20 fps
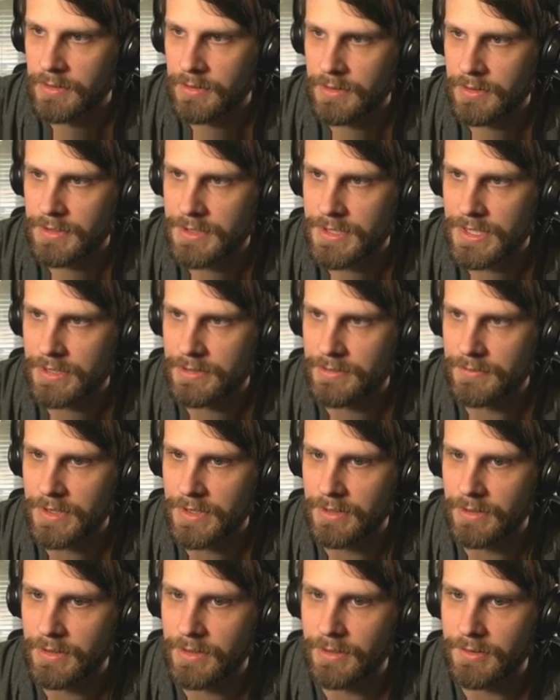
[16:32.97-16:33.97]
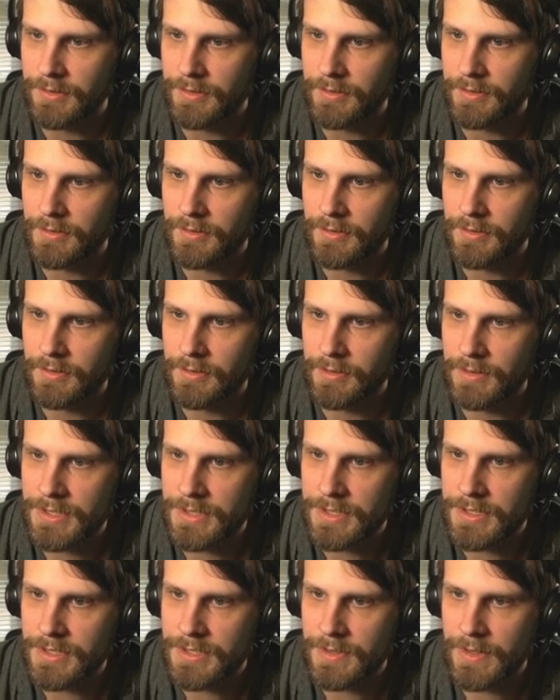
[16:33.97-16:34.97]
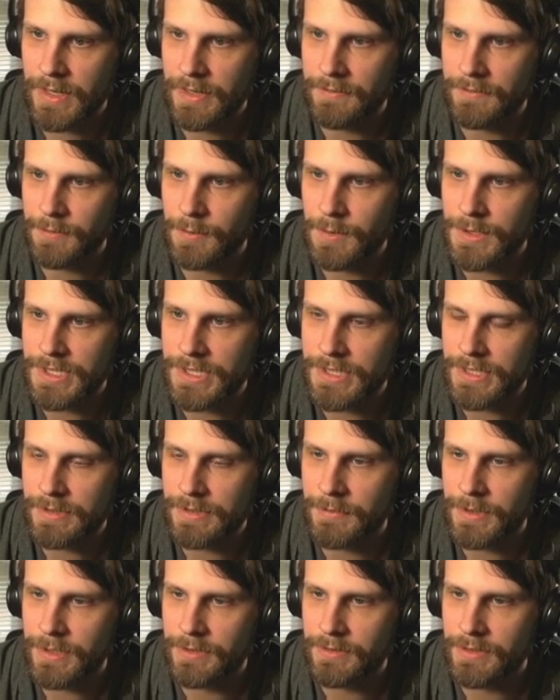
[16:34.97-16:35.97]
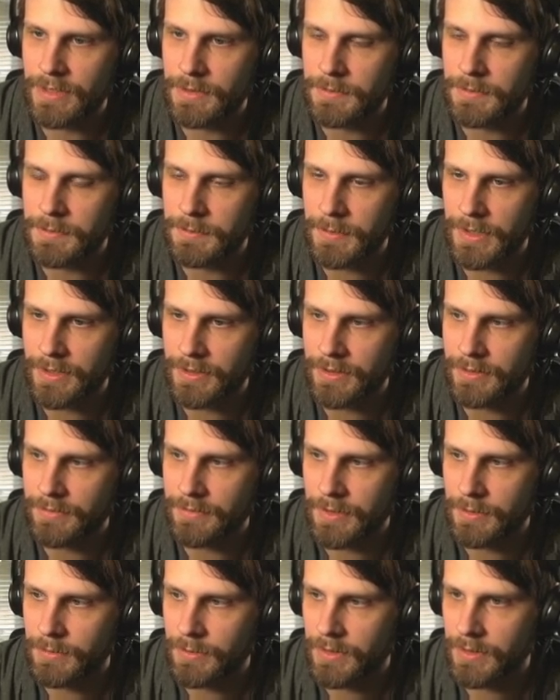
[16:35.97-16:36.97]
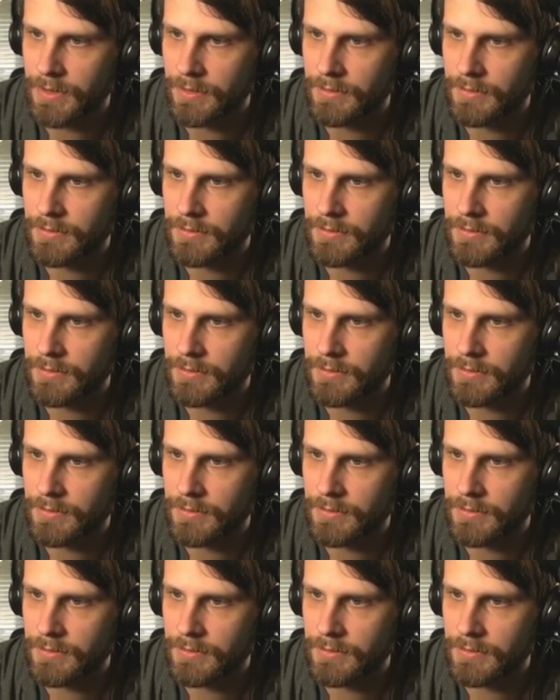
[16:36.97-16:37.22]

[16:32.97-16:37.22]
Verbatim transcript: Let's activate this. This just forces them to double block if they want.